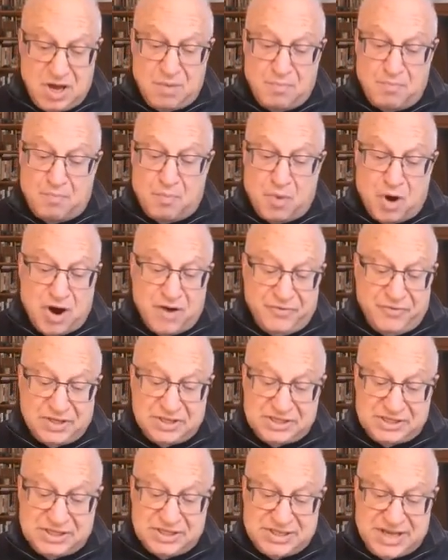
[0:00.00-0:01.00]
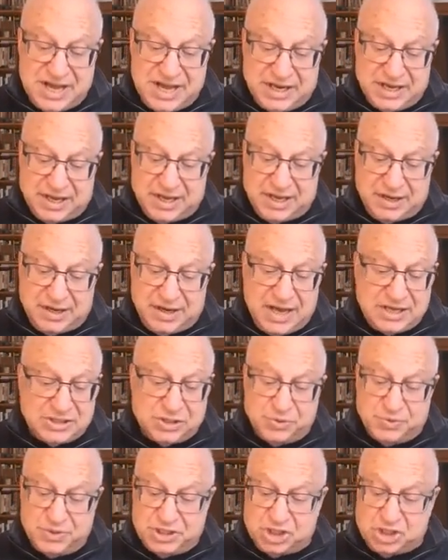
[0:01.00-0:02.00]
marvelously delicate as
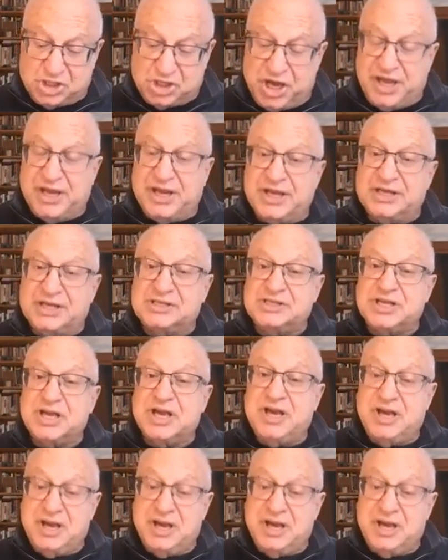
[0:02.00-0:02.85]
to its shadings